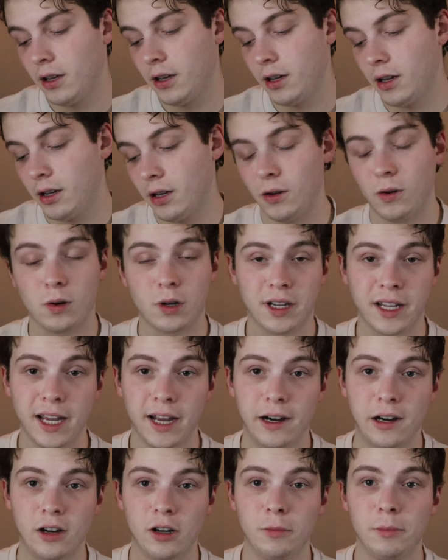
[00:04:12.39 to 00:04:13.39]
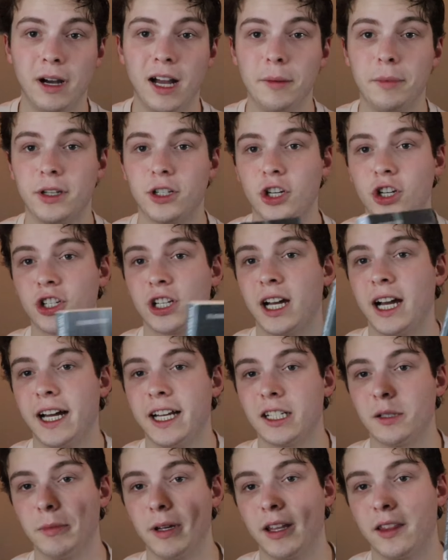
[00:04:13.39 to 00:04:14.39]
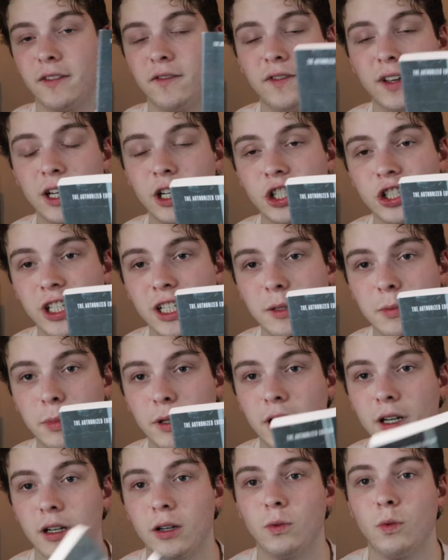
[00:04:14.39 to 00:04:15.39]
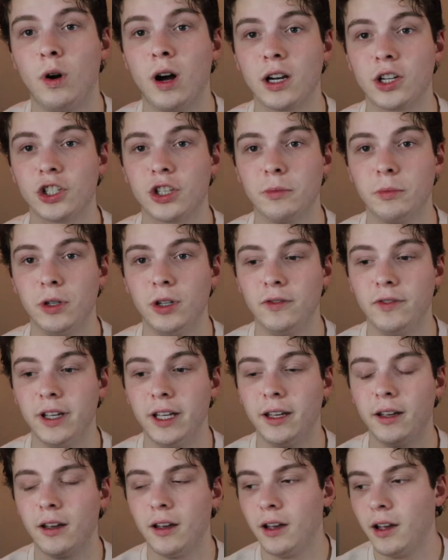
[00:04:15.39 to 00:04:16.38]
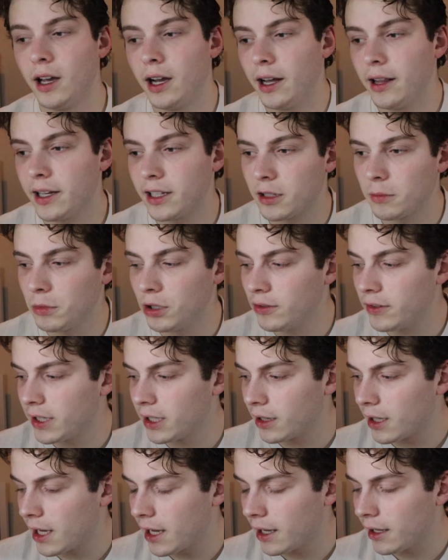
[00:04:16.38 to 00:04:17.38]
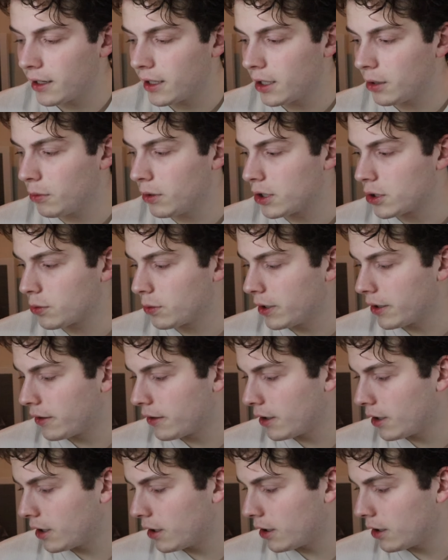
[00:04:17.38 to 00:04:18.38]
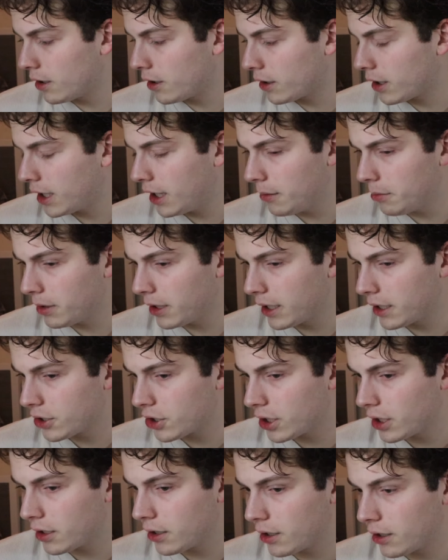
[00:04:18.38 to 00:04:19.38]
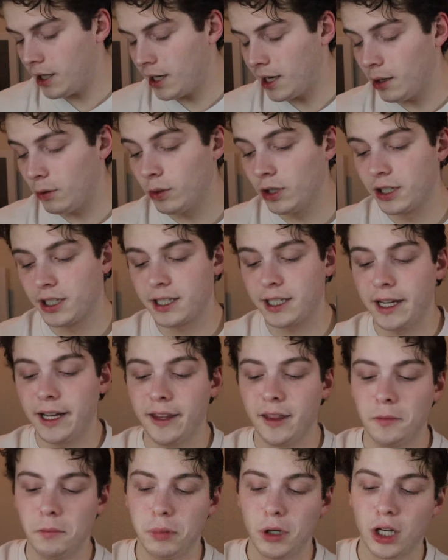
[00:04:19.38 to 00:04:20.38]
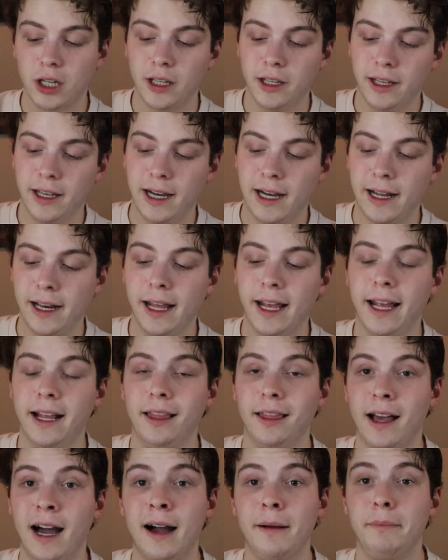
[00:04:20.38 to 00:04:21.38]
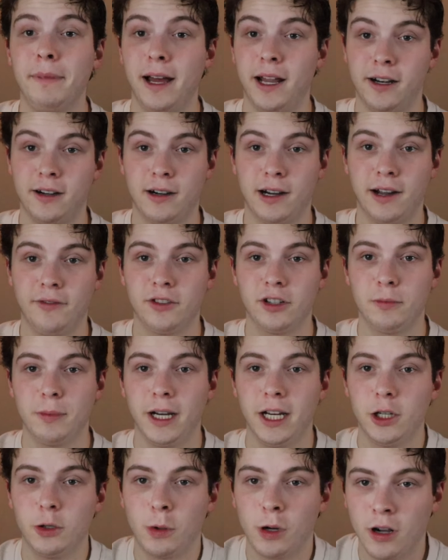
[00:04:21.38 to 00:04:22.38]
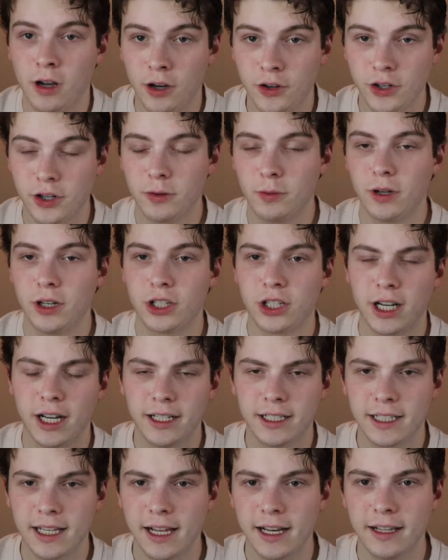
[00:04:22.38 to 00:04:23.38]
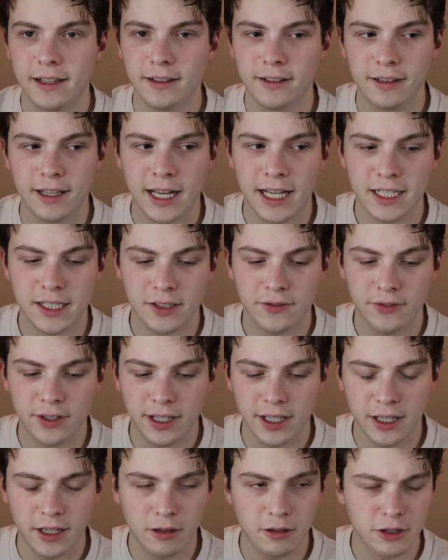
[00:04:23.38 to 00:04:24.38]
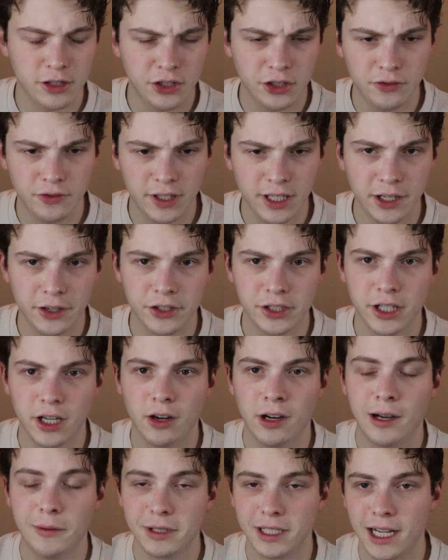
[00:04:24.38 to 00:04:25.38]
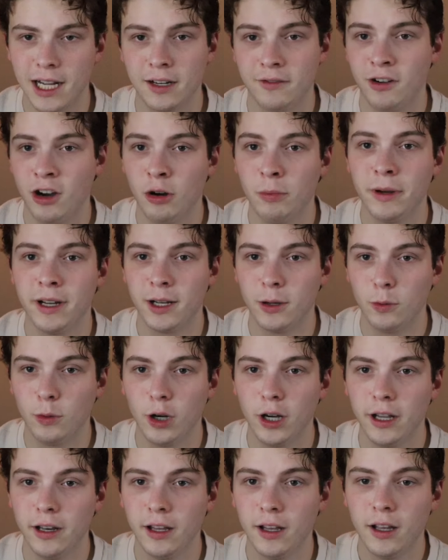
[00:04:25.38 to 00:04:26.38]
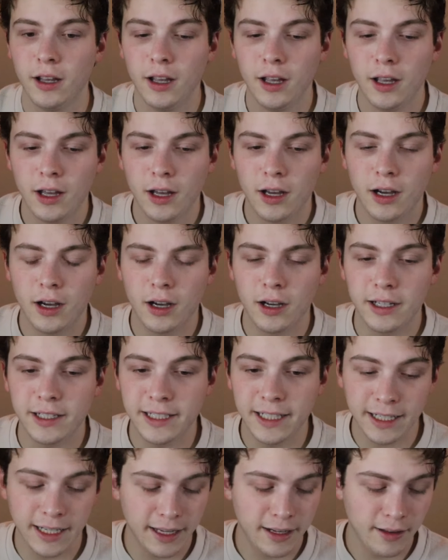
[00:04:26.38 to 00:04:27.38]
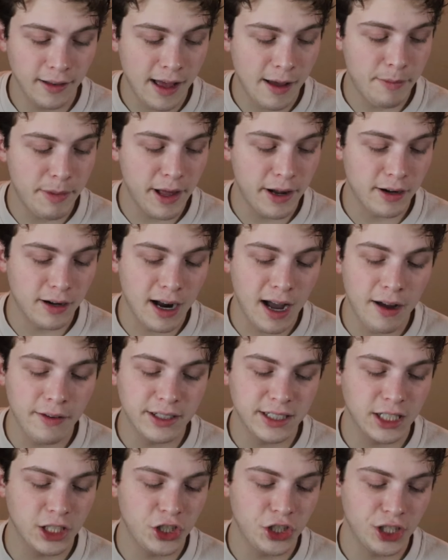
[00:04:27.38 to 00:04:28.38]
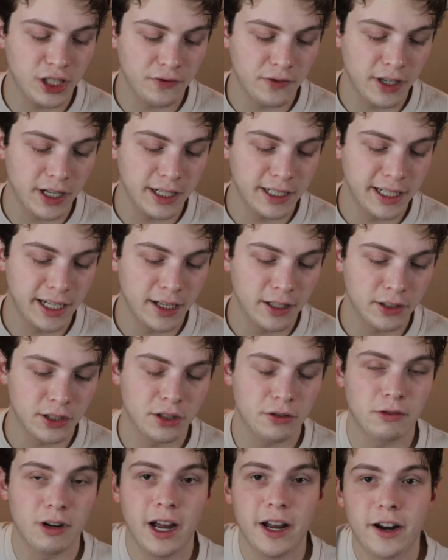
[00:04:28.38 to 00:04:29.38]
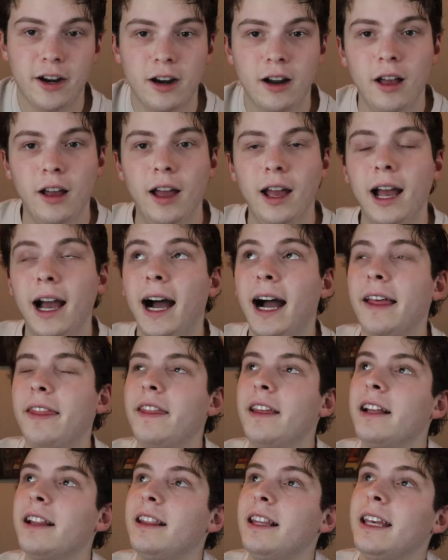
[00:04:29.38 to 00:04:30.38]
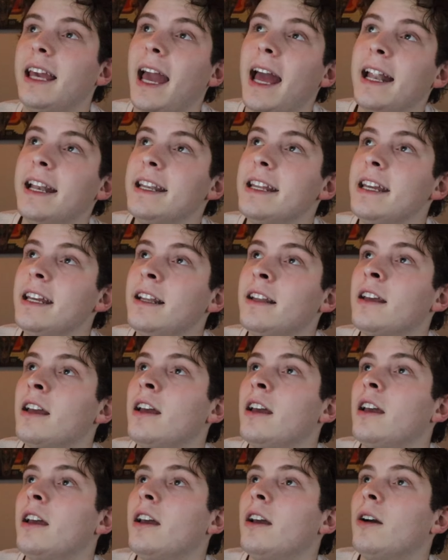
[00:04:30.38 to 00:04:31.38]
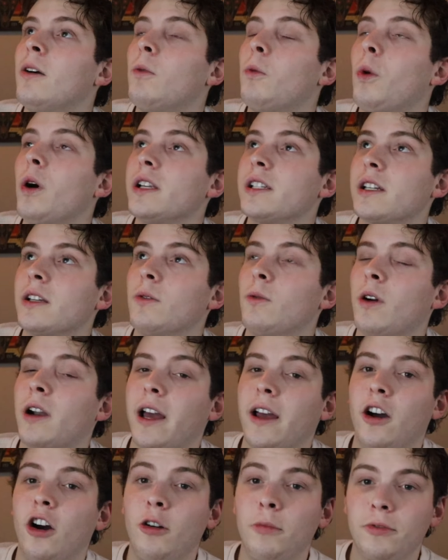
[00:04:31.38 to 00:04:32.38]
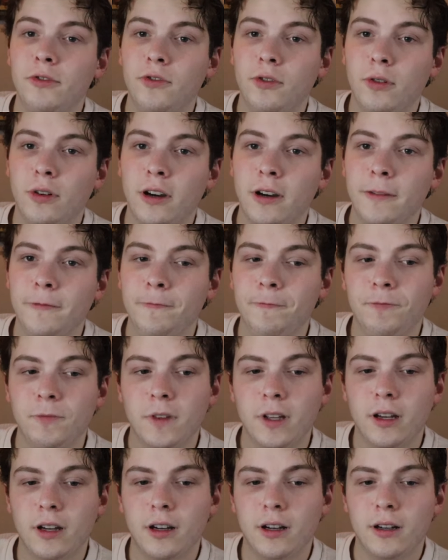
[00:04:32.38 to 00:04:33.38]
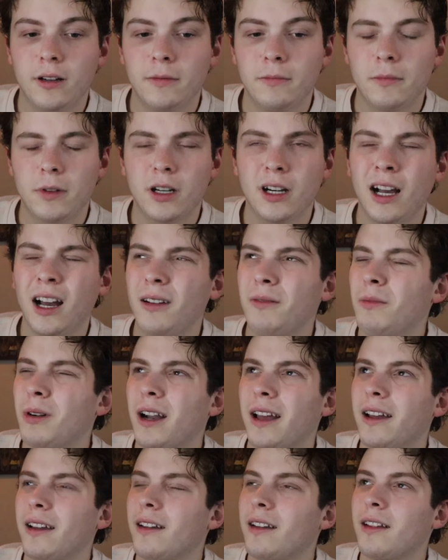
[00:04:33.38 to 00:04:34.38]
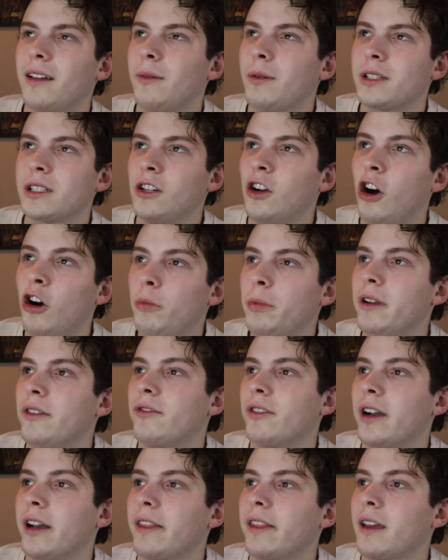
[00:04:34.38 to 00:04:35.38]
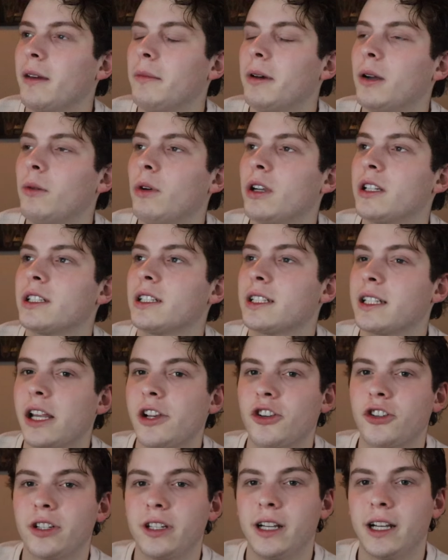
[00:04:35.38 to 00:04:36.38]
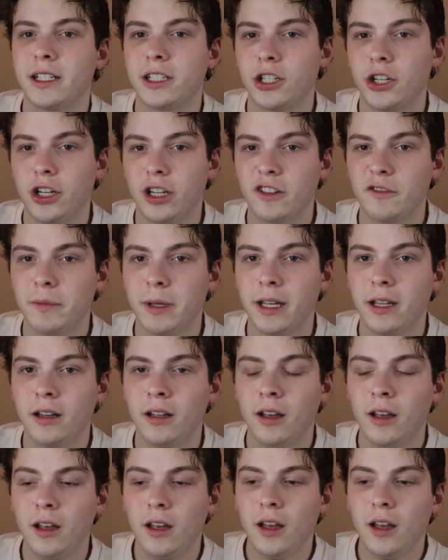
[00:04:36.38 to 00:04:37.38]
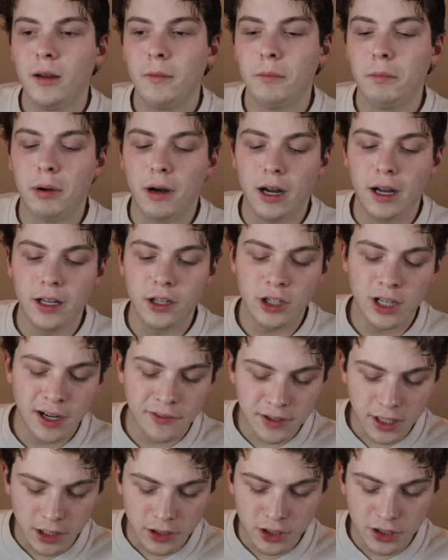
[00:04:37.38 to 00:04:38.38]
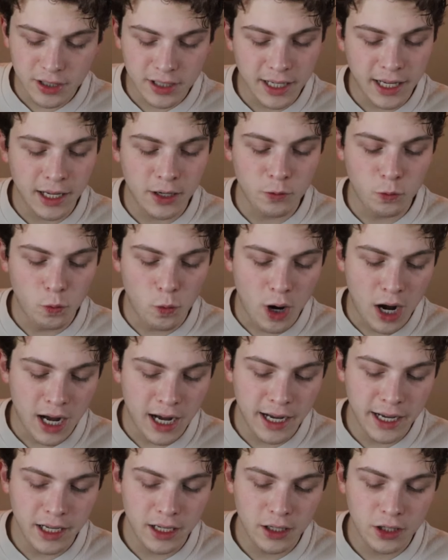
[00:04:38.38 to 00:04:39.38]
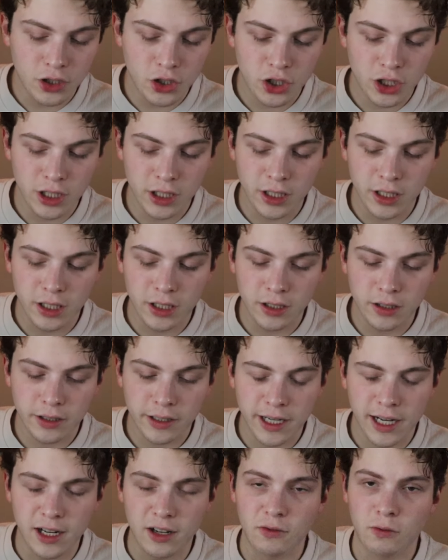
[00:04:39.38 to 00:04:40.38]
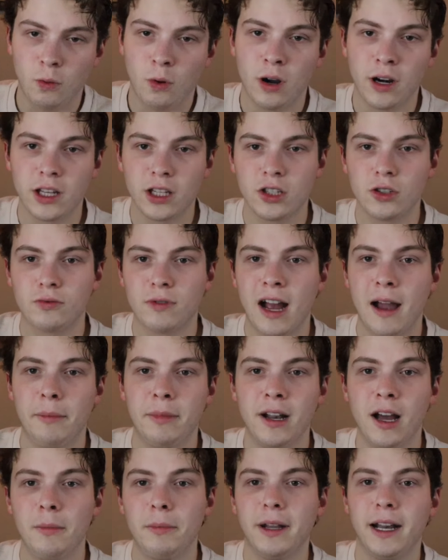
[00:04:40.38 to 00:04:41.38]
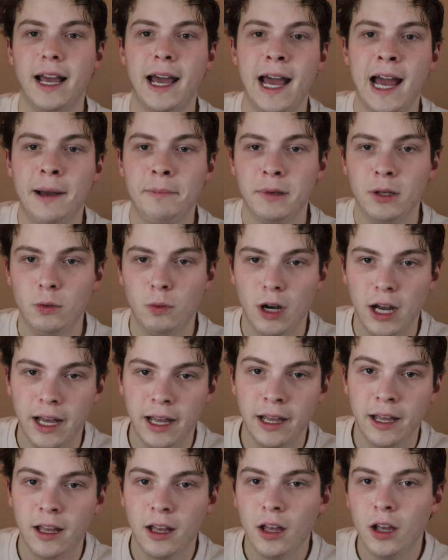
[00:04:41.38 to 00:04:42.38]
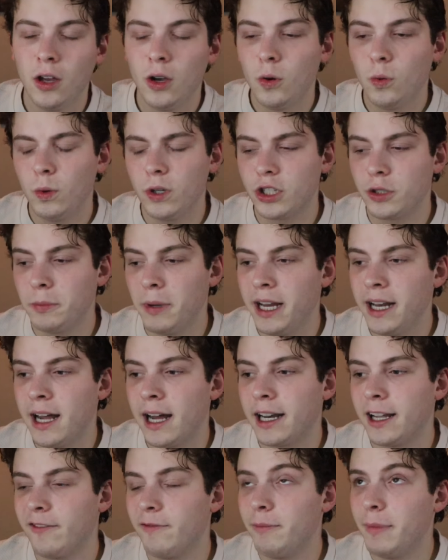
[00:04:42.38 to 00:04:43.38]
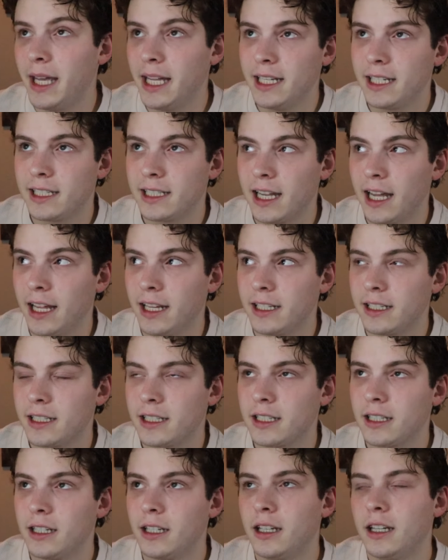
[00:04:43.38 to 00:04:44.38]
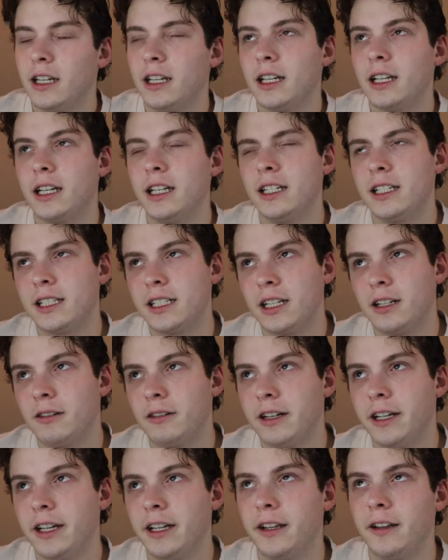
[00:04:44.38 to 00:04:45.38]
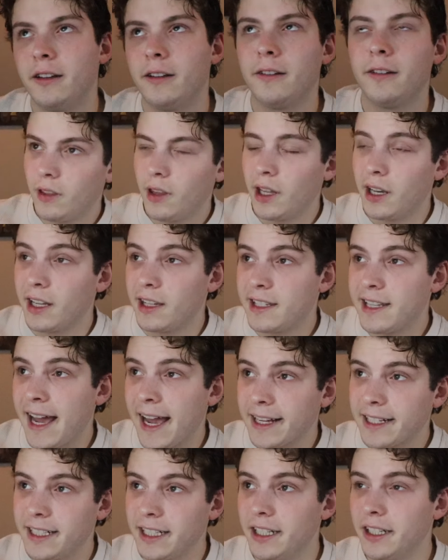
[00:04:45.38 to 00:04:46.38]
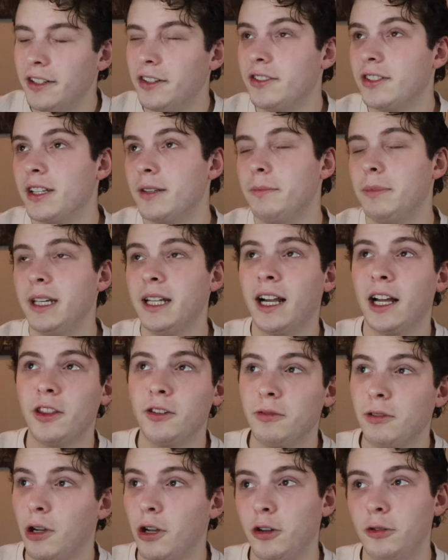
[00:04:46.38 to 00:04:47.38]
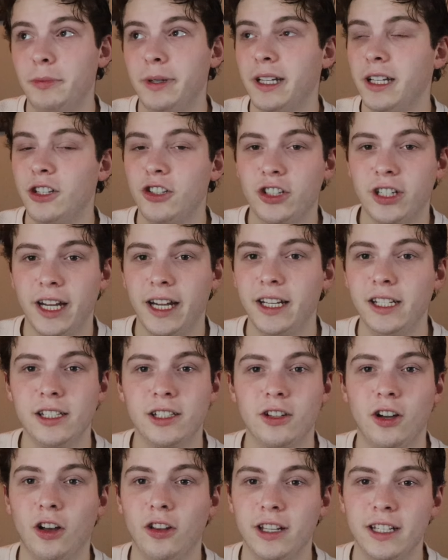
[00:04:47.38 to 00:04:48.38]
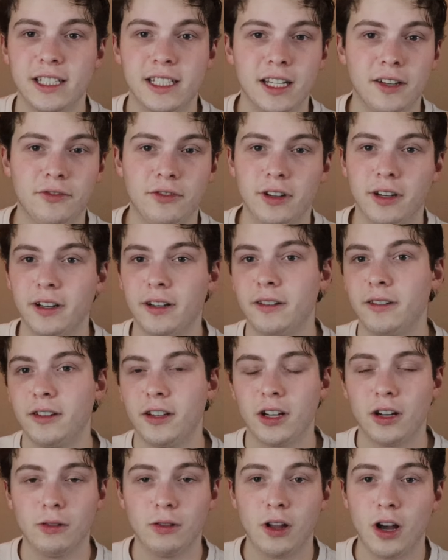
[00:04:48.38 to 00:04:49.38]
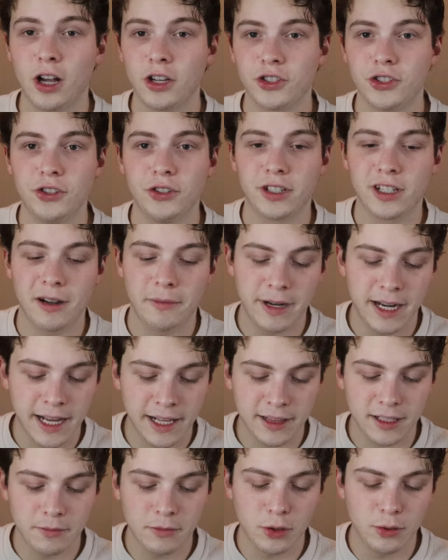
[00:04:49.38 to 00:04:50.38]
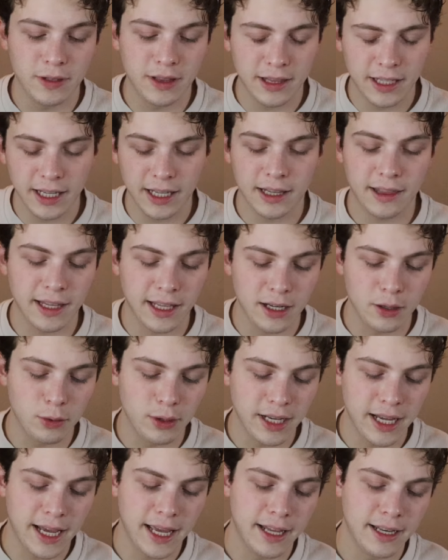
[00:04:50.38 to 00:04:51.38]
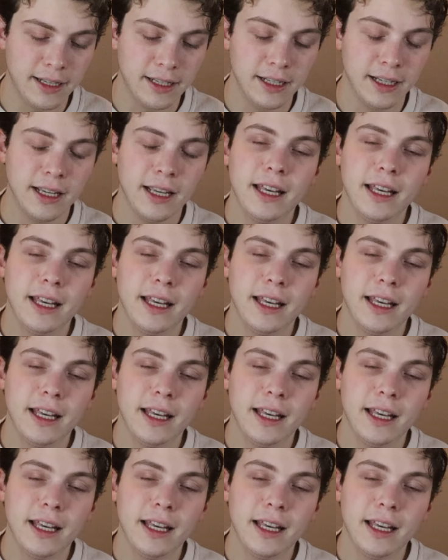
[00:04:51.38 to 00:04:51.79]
or Carol, by Patricia Highsmith. Finished this book, watched the movie. I like the movie a lot. It was with Cate Blanchett. And I will say the book got a lot better after page 100, which I said in the last video or 2 videos ago. I was kind of hoping it would. It did get a lot better. Obviously, she's a very talented writer. I think the ending wasn't what I hoped for. Or not what I wasn't hoping for anything, but it wasn't as interesting as it could have been. But you have to understand why she kind of wanted to wrap it up in a happy way, which may not have made sense considering the detectives and being on the road, being chased, all these different, lawsuits coming at them. You would think that it would end